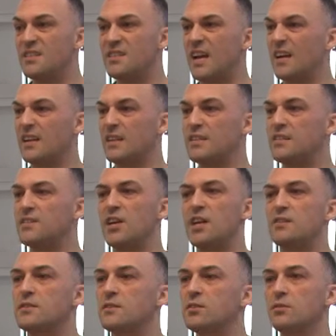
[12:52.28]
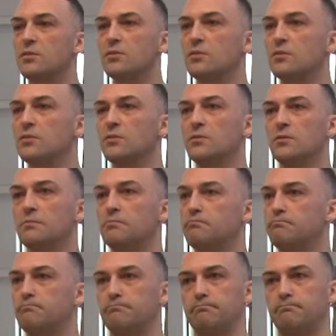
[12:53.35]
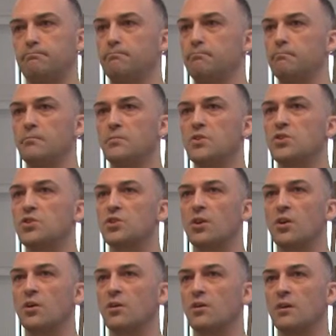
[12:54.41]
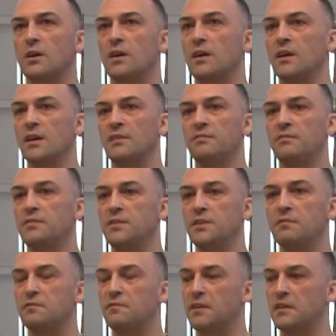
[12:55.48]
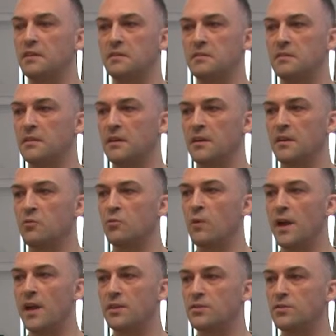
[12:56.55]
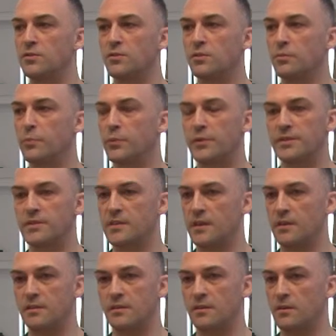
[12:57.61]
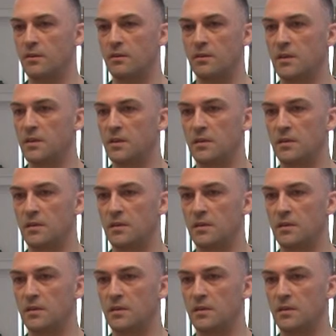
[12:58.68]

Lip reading: Exactly. It's just to show a different way to present your